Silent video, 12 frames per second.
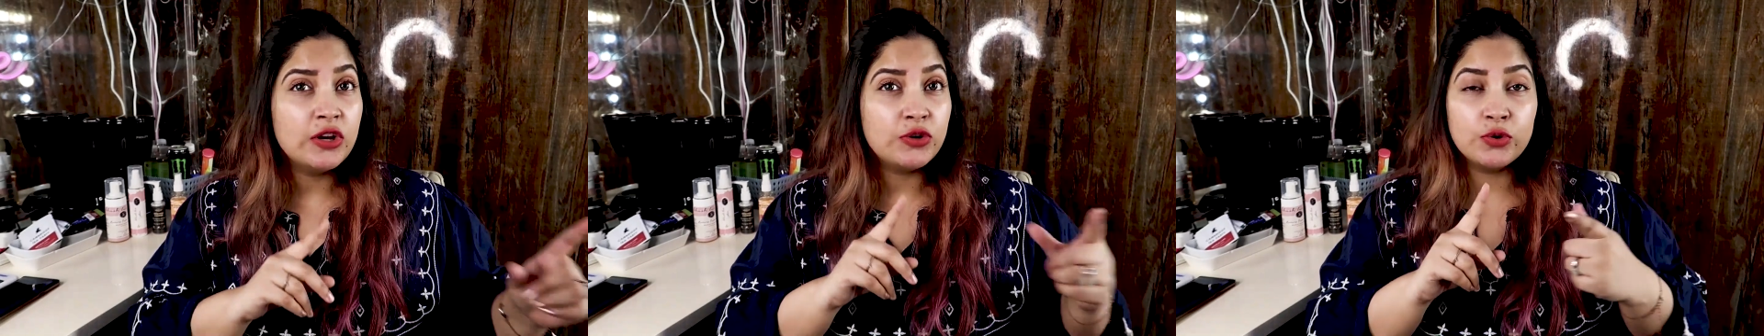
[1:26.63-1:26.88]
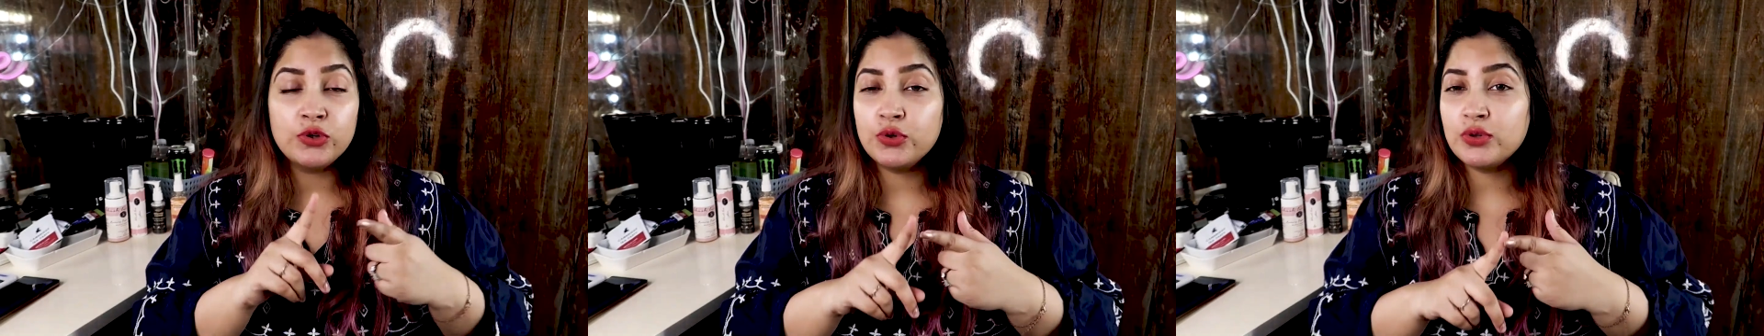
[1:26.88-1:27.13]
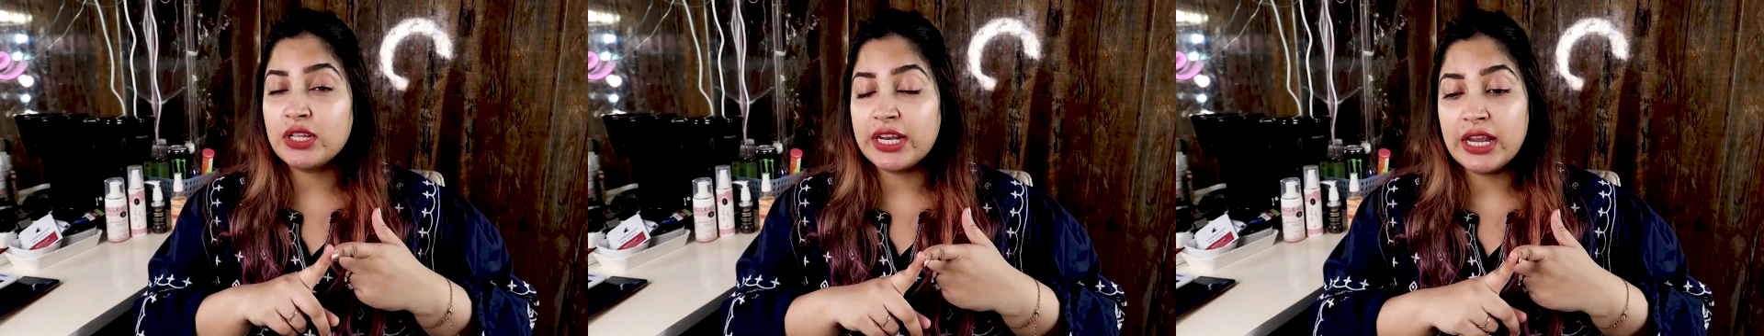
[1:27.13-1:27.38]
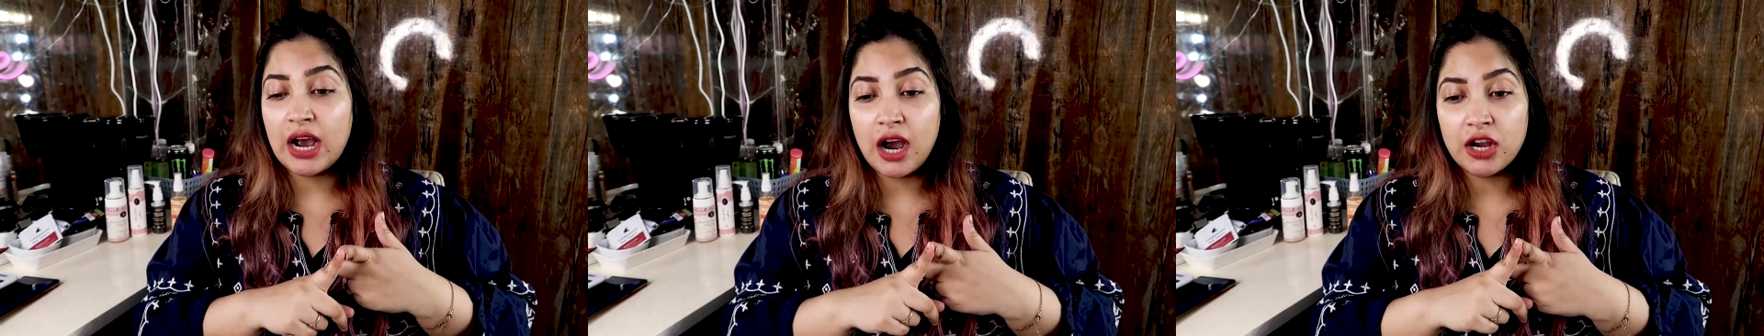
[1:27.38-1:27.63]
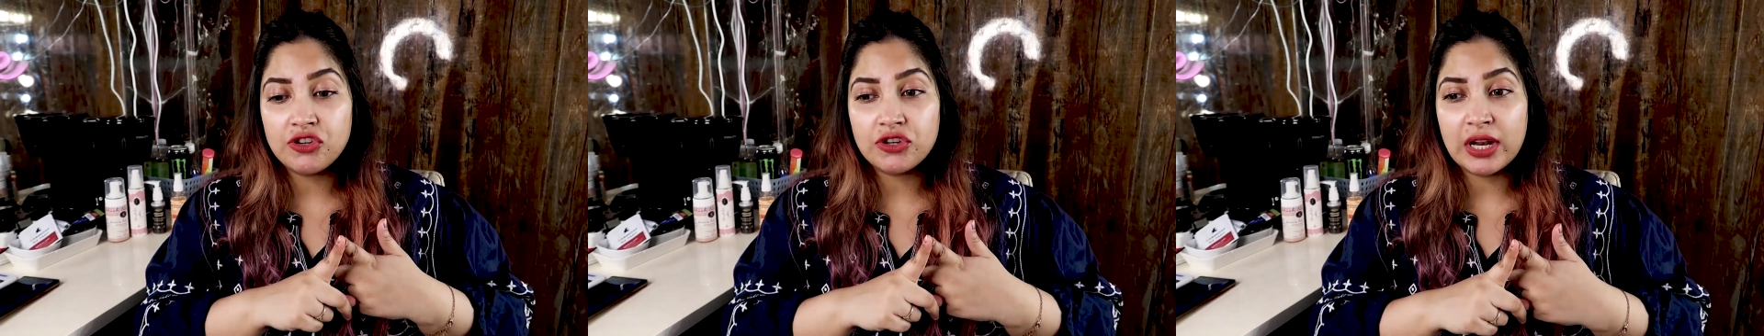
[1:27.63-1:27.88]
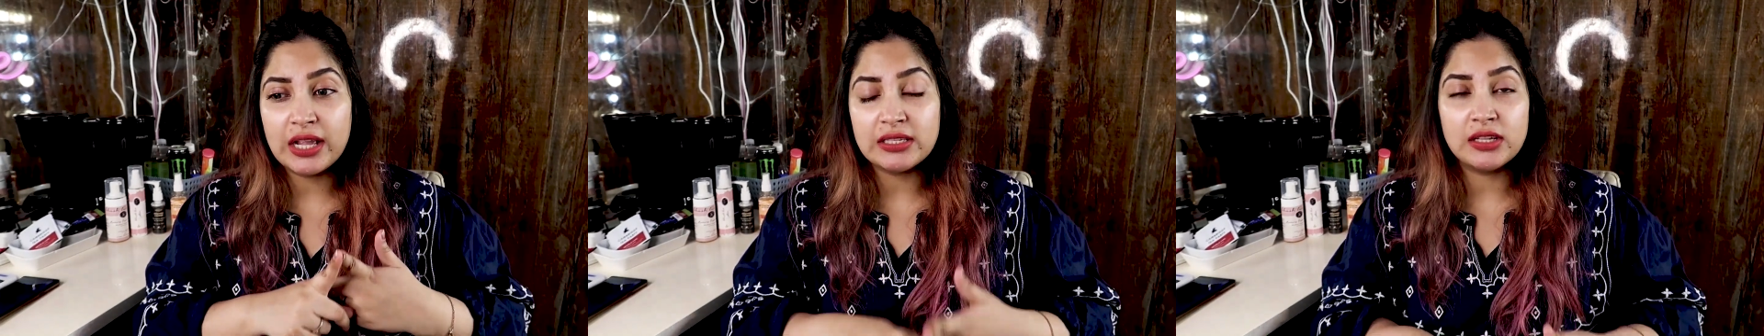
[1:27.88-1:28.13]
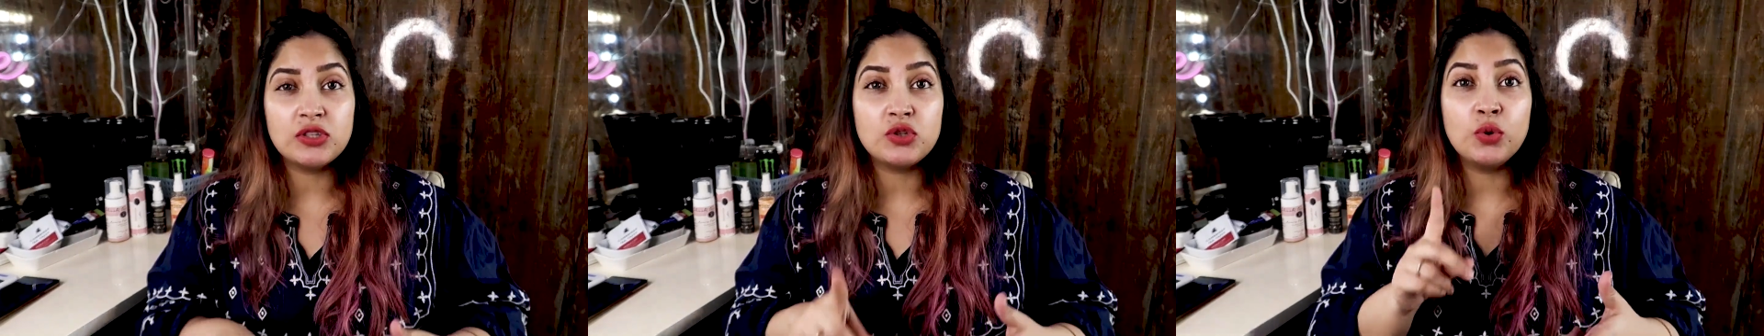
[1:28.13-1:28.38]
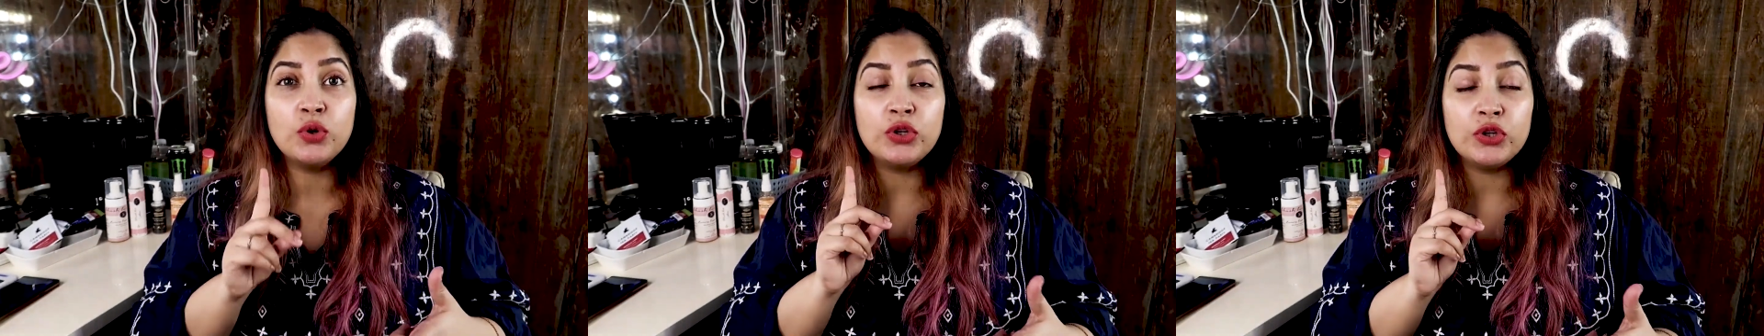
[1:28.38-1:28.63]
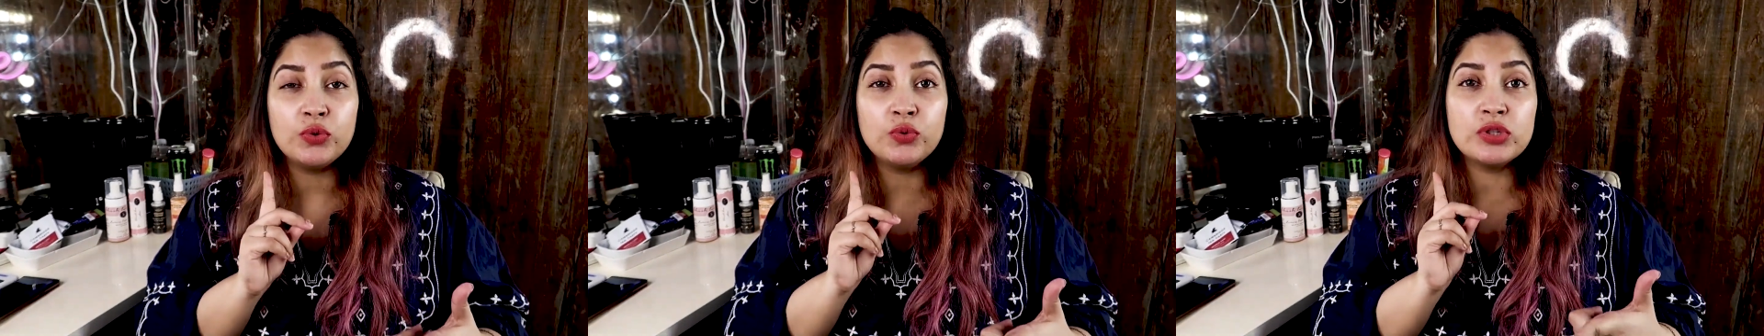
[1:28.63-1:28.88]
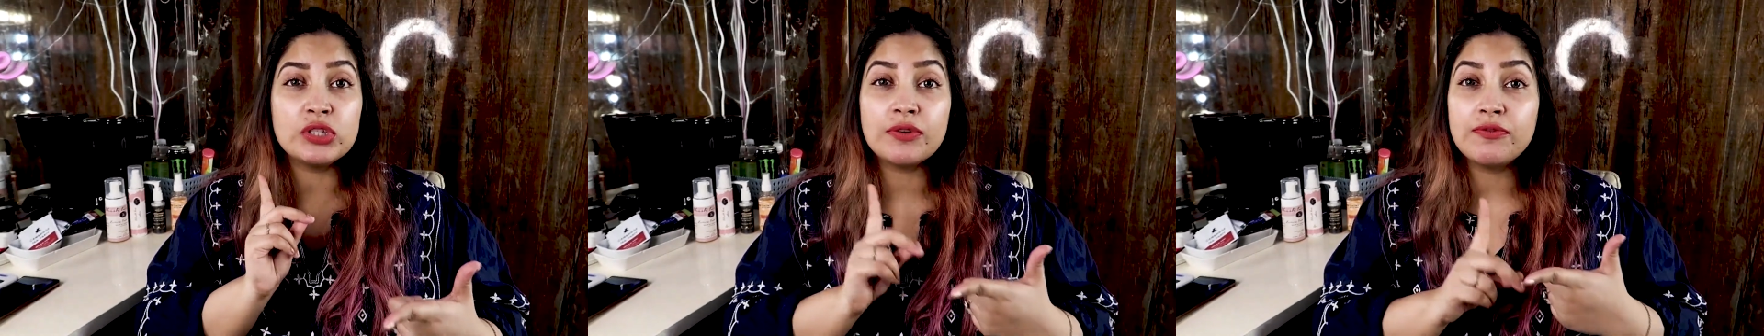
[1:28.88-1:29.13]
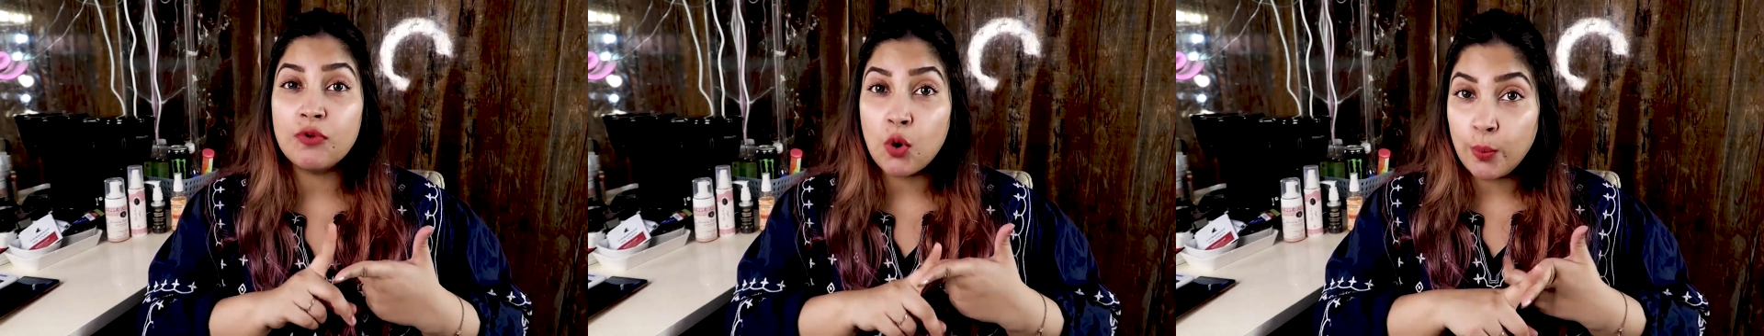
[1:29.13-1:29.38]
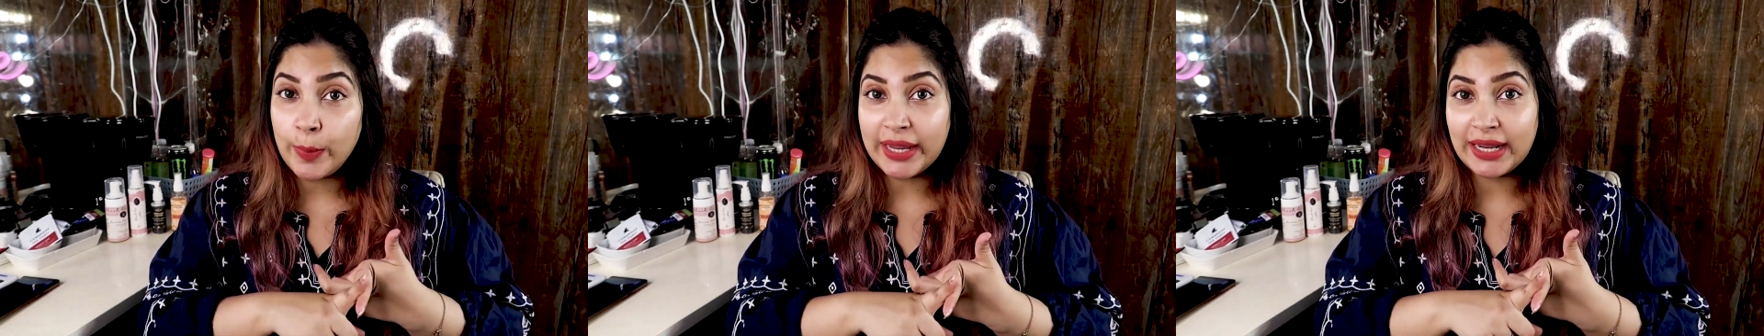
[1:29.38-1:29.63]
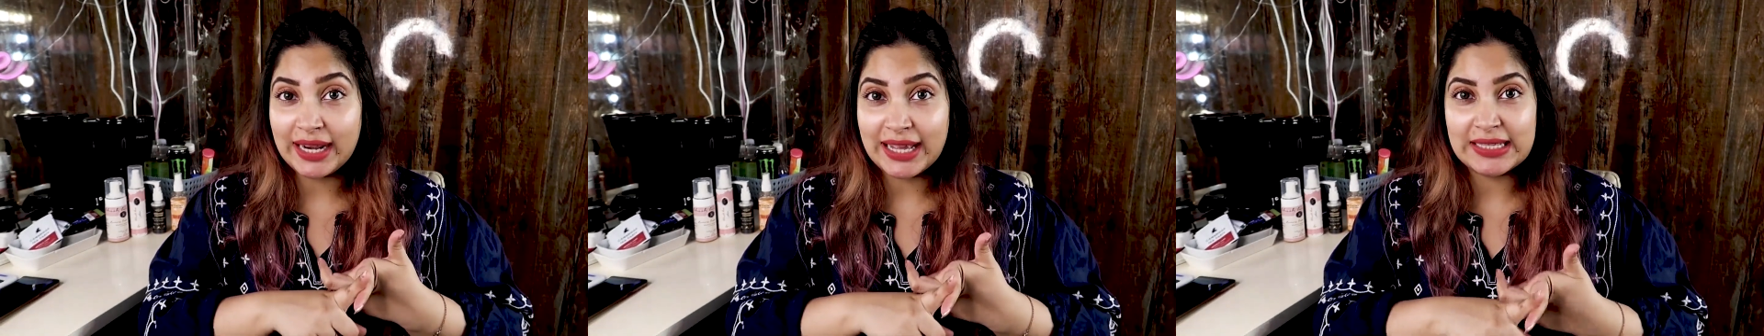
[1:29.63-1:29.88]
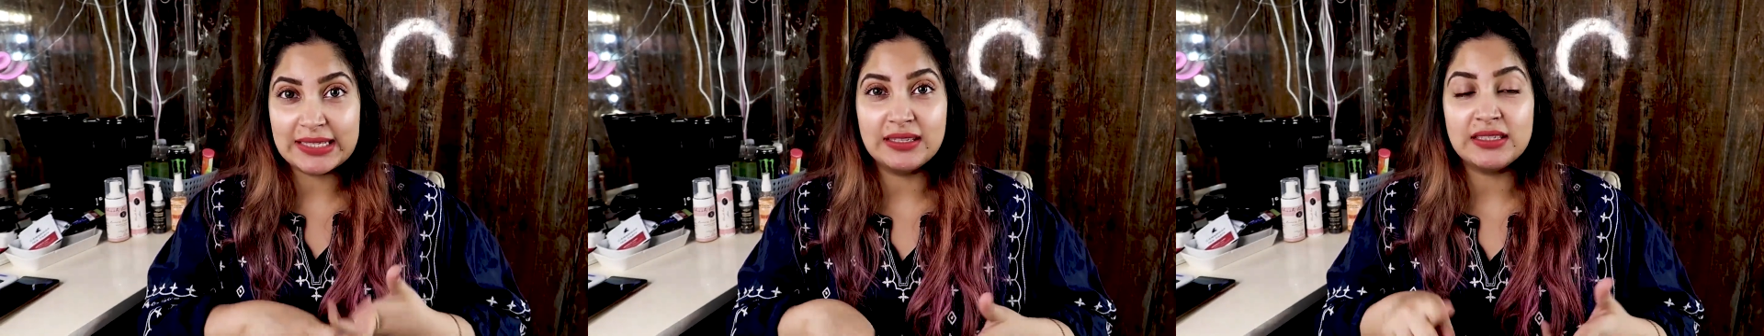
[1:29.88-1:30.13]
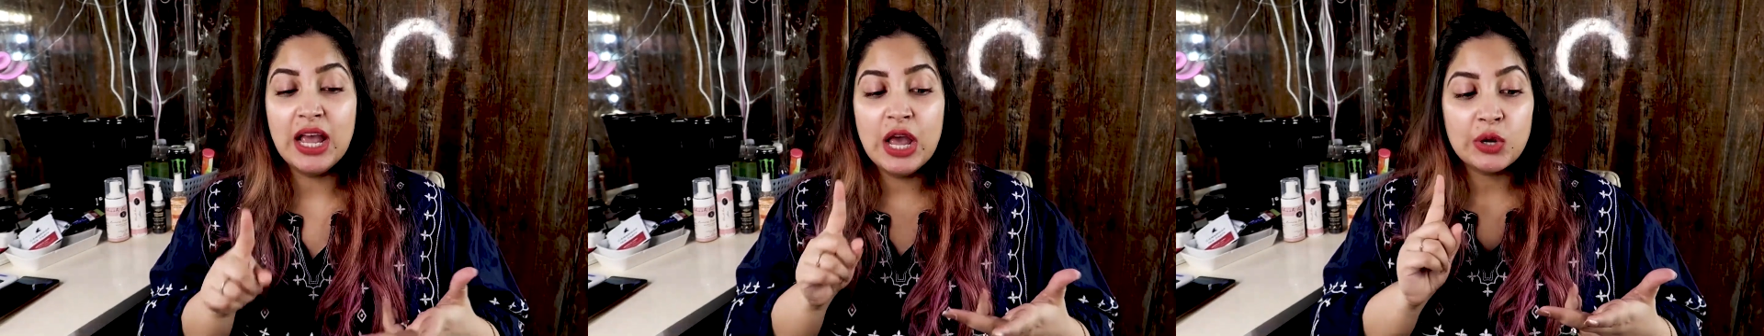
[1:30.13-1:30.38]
Don't use any harsh cleansers, don't use foaming cleansers,